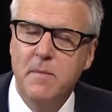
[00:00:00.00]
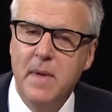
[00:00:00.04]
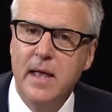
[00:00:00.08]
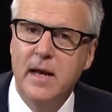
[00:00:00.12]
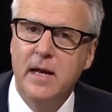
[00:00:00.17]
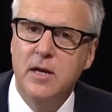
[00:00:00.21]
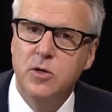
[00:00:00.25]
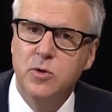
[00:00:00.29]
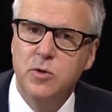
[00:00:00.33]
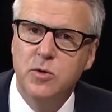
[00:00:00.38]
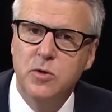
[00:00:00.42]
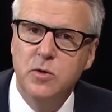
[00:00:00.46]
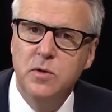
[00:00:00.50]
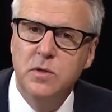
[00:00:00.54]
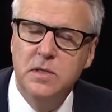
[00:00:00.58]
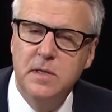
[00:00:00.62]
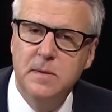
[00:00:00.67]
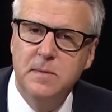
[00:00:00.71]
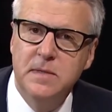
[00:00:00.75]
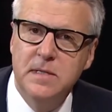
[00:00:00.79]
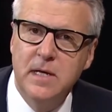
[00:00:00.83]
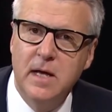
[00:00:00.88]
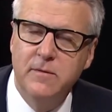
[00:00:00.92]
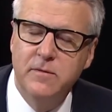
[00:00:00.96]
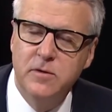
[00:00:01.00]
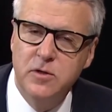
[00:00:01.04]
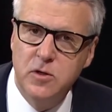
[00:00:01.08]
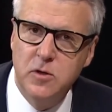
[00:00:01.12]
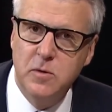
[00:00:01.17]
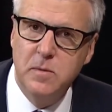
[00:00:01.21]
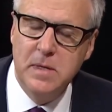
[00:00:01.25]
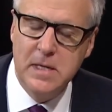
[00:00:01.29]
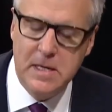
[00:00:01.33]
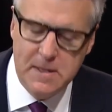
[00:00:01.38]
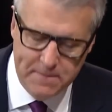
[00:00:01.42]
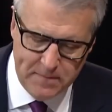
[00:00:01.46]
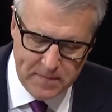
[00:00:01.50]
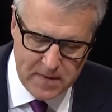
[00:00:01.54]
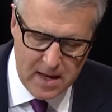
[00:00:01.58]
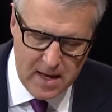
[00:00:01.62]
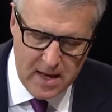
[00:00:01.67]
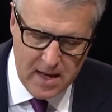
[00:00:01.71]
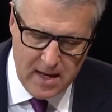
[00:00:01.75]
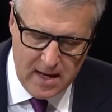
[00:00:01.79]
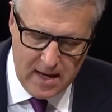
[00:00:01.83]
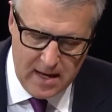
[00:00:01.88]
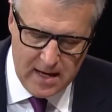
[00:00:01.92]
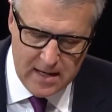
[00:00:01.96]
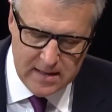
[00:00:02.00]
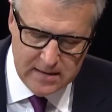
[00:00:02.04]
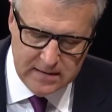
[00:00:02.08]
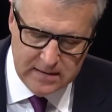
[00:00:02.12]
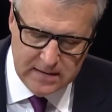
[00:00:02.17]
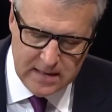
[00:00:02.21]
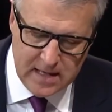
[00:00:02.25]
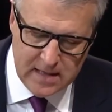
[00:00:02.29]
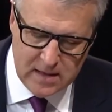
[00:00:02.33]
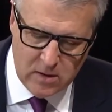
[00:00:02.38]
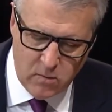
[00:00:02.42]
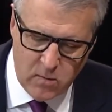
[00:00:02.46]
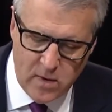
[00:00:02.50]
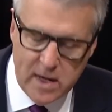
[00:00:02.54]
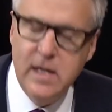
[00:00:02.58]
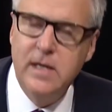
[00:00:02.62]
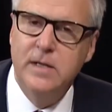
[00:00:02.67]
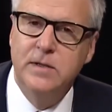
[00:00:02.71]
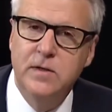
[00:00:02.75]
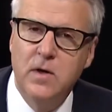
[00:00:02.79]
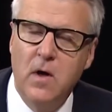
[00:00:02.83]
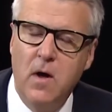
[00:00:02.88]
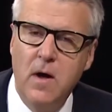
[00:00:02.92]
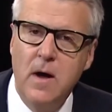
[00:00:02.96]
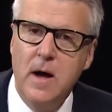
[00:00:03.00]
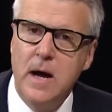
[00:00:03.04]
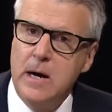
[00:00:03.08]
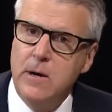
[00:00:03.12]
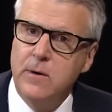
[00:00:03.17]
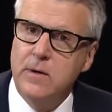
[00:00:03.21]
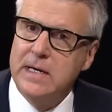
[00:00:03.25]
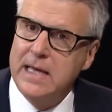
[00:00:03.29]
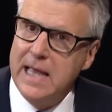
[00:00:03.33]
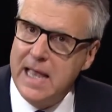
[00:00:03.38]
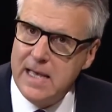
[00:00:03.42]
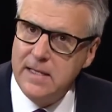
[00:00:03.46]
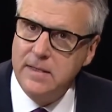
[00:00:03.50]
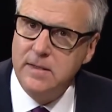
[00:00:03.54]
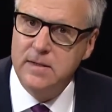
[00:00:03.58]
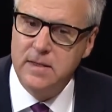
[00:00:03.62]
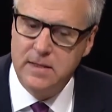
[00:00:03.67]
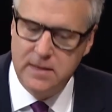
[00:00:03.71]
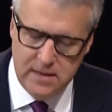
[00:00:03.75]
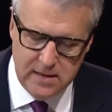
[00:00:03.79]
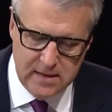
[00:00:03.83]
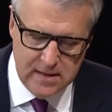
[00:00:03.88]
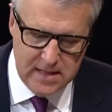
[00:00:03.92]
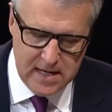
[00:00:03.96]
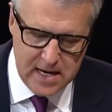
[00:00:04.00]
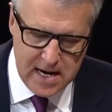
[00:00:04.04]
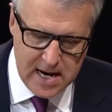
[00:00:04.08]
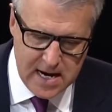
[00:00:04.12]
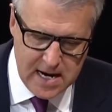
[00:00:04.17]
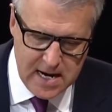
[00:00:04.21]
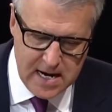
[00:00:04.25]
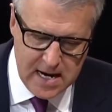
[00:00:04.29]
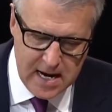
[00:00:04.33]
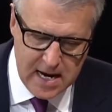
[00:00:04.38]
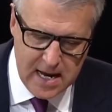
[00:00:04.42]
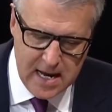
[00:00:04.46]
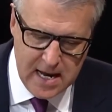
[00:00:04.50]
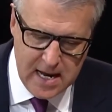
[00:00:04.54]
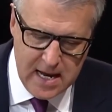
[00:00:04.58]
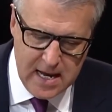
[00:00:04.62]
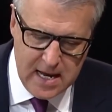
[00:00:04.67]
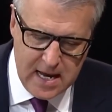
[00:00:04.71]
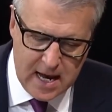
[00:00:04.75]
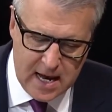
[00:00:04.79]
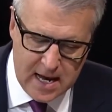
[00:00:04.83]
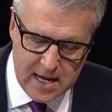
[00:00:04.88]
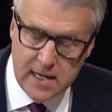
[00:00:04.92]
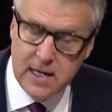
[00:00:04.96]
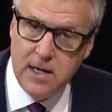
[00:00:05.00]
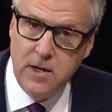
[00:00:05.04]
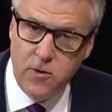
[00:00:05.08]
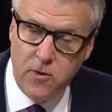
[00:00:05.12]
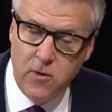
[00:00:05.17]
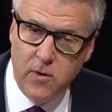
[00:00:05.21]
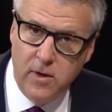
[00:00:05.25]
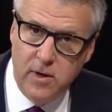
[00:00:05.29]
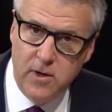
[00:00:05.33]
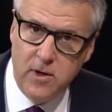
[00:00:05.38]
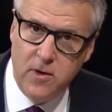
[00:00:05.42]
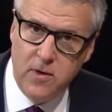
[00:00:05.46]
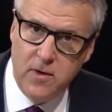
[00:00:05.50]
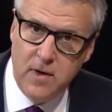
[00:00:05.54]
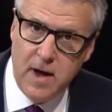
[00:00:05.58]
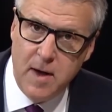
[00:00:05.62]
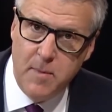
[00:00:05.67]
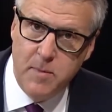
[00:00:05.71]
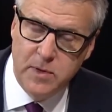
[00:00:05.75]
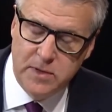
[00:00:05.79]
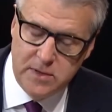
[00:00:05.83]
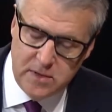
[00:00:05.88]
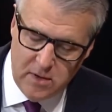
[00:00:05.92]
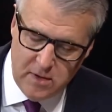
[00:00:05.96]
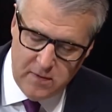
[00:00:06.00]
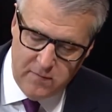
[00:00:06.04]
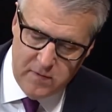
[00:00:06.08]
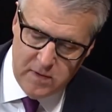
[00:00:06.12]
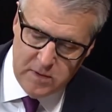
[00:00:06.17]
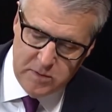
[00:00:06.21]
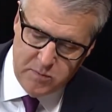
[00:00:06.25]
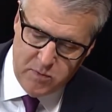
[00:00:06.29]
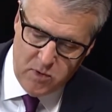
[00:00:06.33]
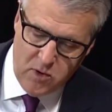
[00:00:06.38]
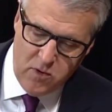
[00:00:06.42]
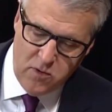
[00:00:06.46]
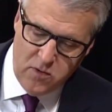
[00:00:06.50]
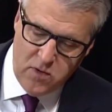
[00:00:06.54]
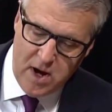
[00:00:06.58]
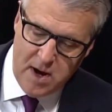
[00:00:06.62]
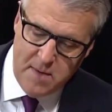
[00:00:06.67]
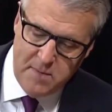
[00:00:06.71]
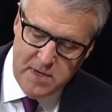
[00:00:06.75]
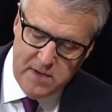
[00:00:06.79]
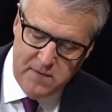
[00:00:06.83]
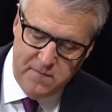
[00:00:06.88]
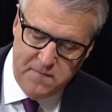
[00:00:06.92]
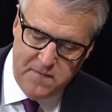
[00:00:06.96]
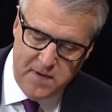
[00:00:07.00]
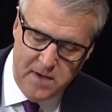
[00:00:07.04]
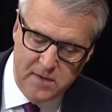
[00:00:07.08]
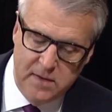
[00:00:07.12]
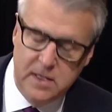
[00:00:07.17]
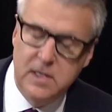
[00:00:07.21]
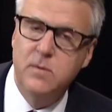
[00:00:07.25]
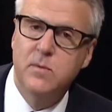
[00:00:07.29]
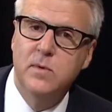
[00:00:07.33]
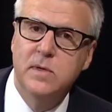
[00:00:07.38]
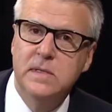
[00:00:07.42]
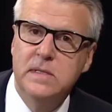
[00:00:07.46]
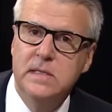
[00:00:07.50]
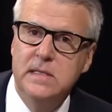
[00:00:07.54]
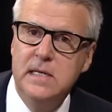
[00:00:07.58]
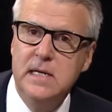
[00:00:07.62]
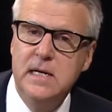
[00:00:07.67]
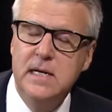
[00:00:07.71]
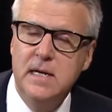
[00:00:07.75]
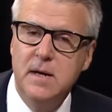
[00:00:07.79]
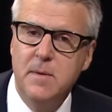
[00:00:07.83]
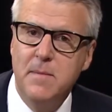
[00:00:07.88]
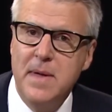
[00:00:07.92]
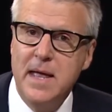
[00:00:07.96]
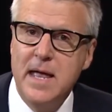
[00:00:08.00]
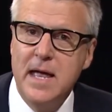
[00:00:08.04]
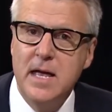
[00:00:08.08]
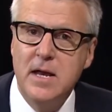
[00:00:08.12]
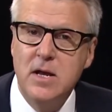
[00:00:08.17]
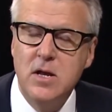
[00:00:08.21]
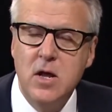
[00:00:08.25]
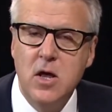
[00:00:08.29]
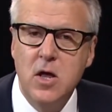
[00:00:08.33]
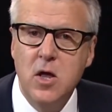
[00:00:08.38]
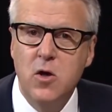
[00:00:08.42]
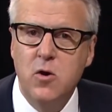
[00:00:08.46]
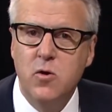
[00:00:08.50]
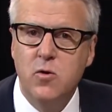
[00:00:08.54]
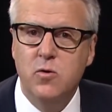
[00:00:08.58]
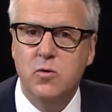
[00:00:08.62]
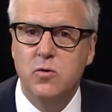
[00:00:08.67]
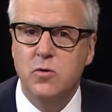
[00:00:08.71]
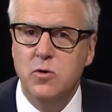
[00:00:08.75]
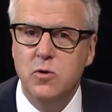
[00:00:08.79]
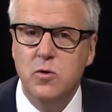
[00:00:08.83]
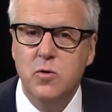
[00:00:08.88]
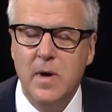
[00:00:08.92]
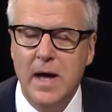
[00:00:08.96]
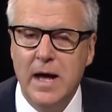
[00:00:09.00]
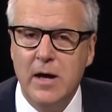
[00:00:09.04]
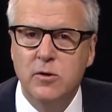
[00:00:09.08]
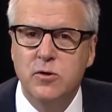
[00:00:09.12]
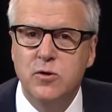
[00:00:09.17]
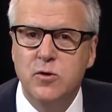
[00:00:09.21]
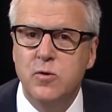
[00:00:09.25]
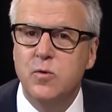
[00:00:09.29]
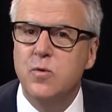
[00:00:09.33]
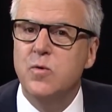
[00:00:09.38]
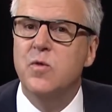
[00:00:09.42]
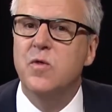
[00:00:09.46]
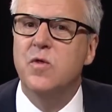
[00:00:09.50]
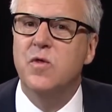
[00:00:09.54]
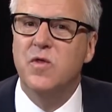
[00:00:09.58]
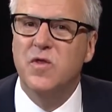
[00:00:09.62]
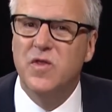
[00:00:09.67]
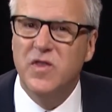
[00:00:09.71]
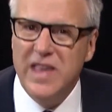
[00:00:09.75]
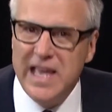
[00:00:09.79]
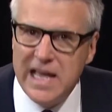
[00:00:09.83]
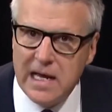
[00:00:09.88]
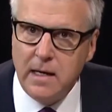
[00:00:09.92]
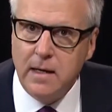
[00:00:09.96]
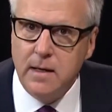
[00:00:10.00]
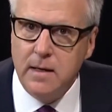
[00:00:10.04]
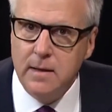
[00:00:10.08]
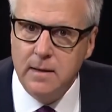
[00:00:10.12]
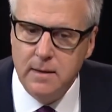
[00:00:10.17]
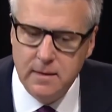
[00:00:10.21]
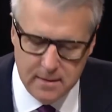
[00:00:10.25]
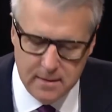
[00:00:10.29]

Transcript: met introduced himself to me and said that when he saw our guest today on an earlier episode of this program, he felt he was seeing a man who knew how to think.